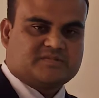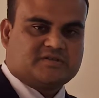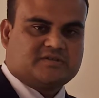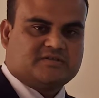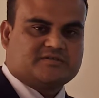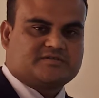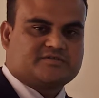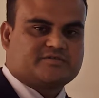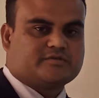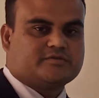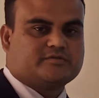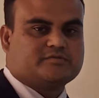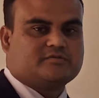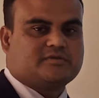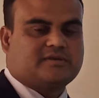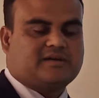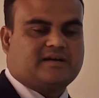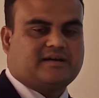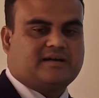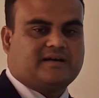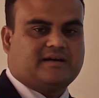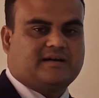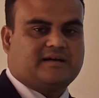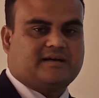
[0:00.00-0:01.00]
So,
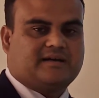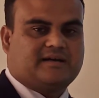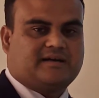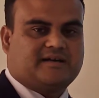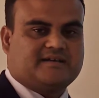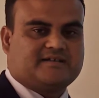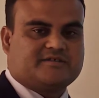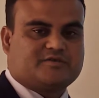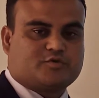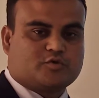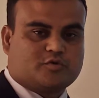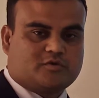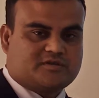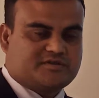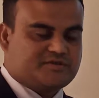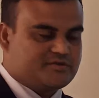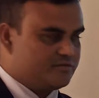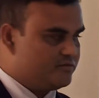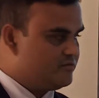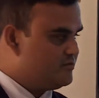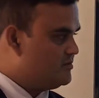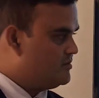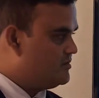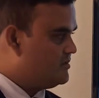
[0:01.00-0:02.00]
I told
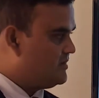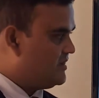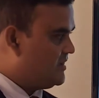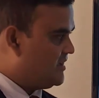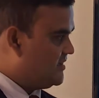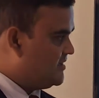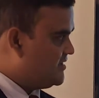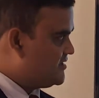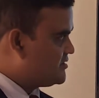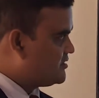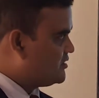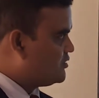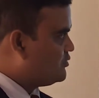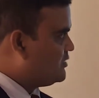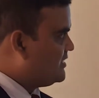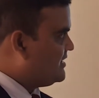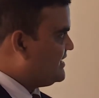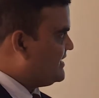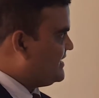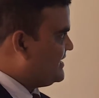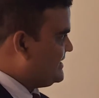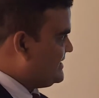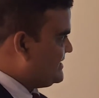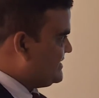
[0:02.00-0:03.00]
you a little while
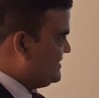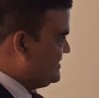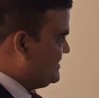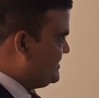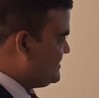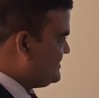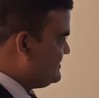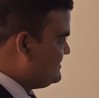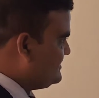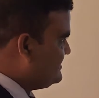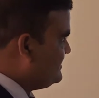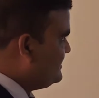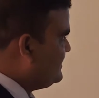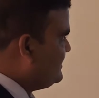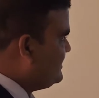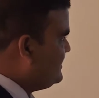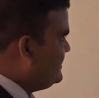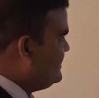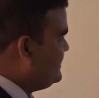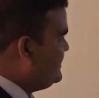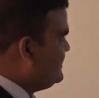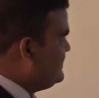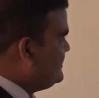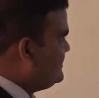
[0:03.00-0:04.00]
earlier
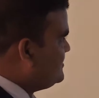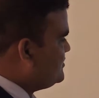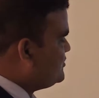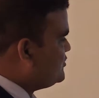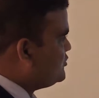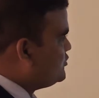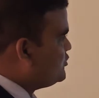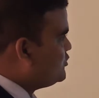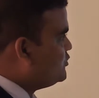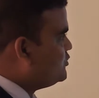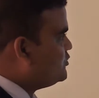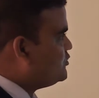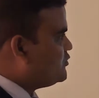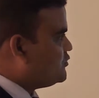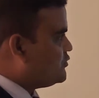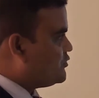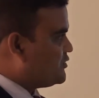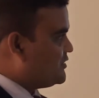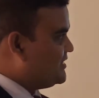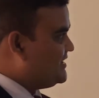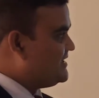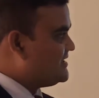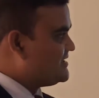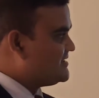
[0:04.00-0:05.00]
to
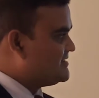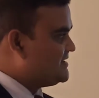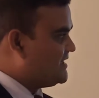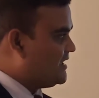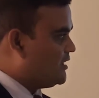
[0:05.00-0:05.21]
read the